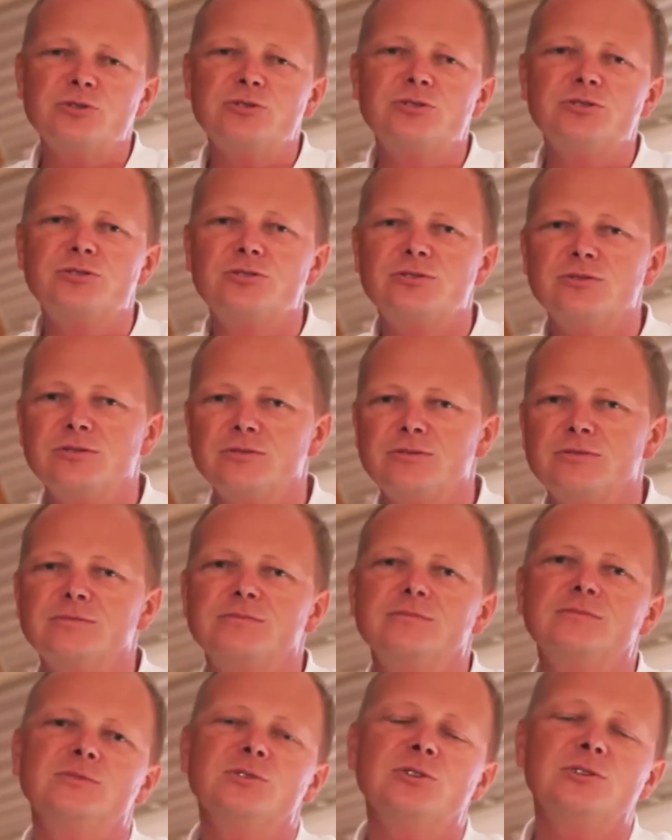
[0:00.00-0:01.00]
to ask for
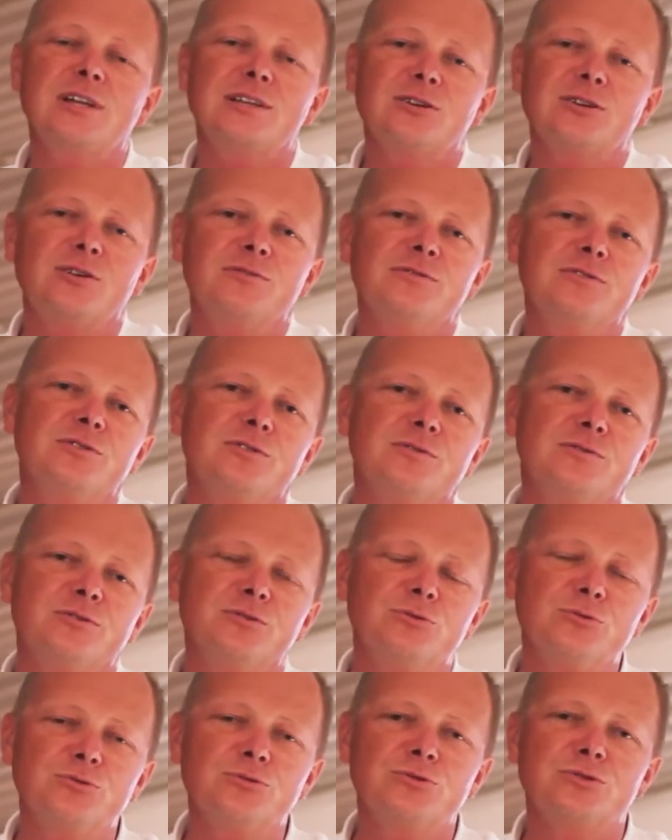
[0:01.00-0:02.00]
an additional
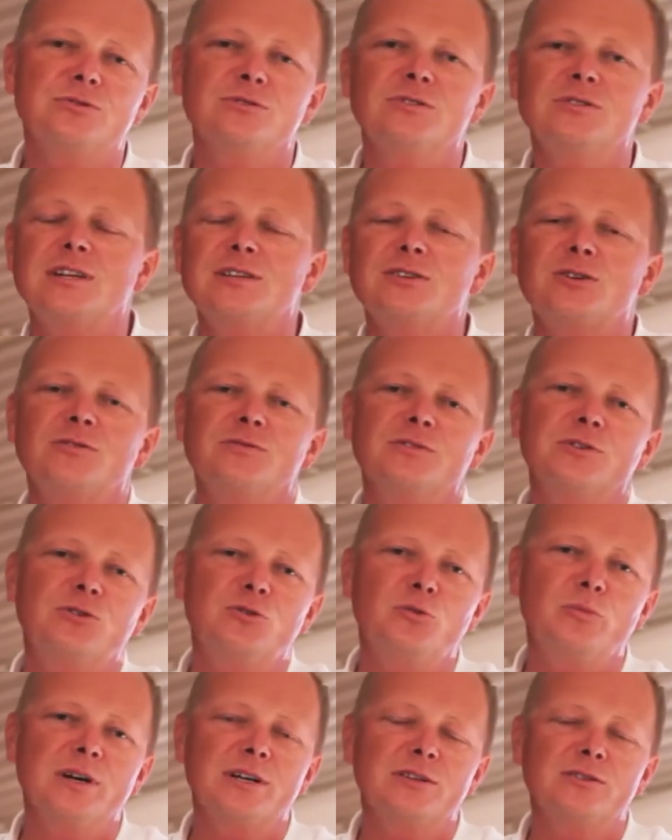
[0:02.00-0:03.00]
knife, cup, or
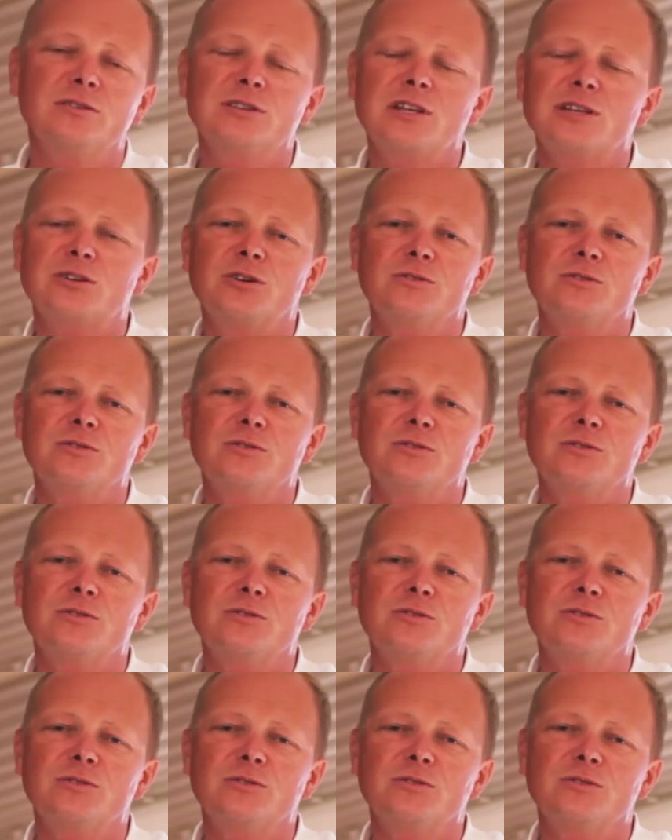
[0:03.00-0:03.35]
utensil.